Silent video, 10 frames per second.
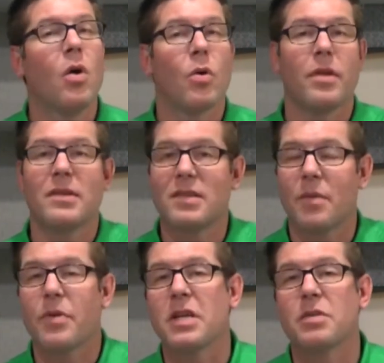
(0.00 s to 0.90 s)
or that
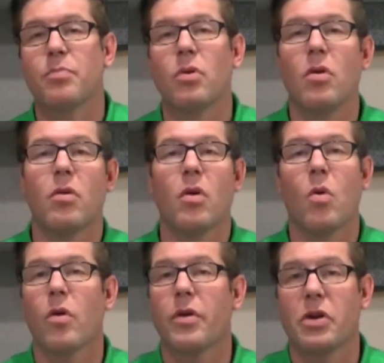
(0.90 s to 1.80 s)
something is broke,
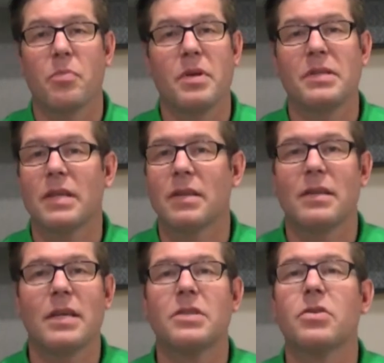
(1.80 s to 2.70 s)
or you're missing
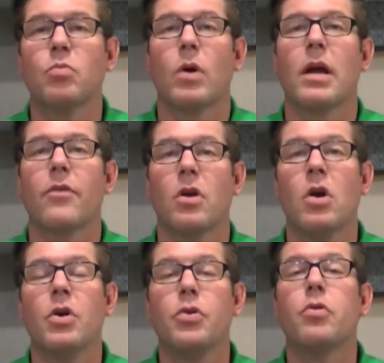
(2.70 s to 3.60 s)
this or whatever,
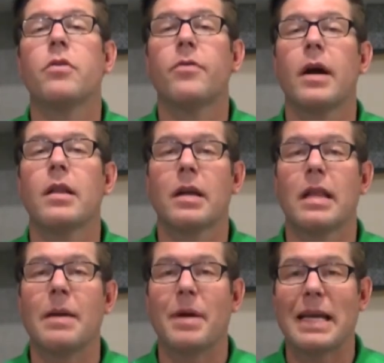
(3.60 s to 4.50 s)
you can file a
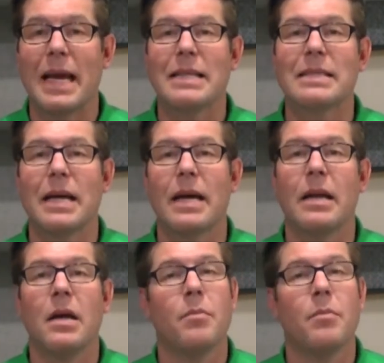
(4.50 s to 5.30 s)
claim against that,